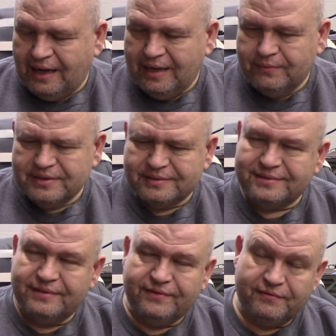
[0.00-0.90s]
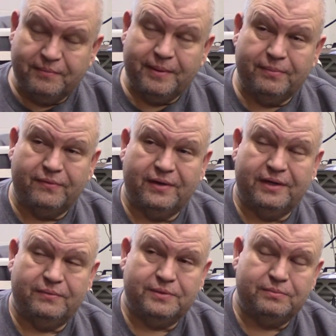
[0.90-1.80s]
it was, if I remember right,
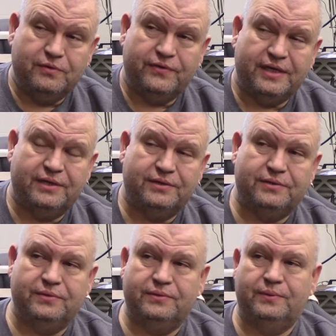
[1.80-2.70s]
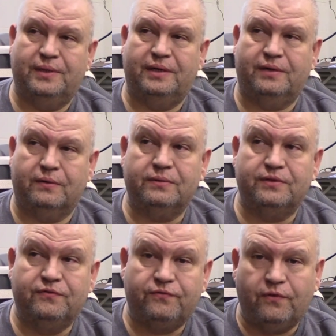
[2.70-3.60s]
it was moving into uh, early
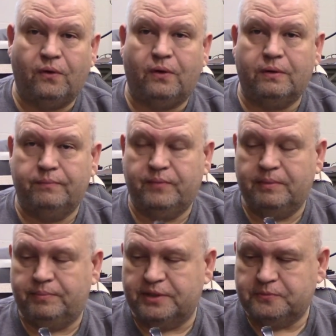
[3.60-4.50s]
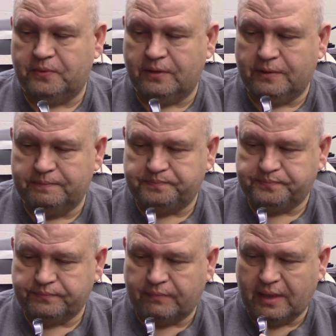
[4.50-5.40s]
fall in Pittsburgh.
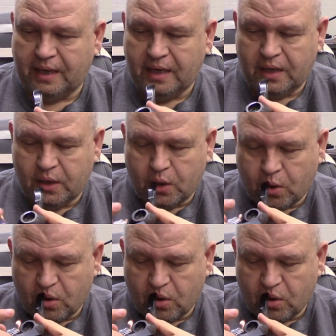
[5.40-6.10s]
And